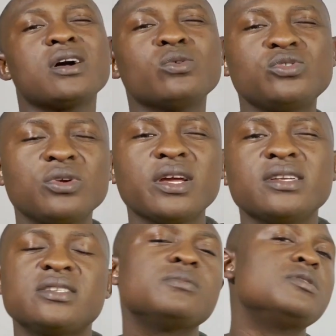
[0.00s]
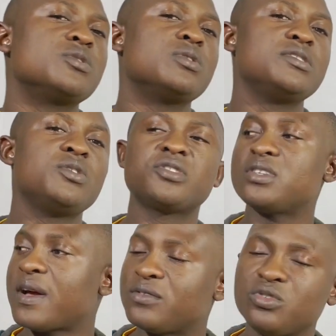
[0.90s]
you are going to get the same result. You
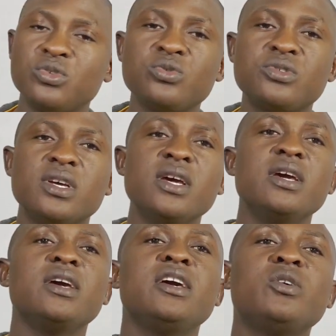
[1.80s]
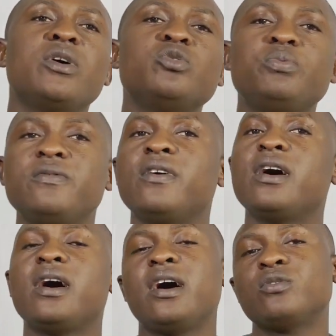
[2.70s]
just have to choose any one you
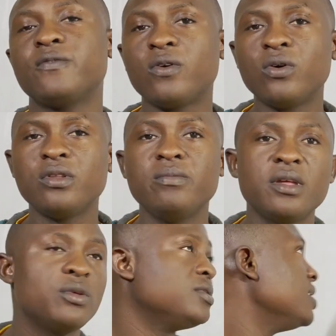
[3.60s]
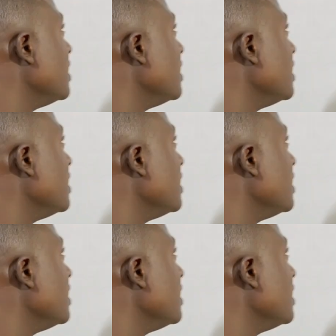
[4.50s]
prefer out of all the method.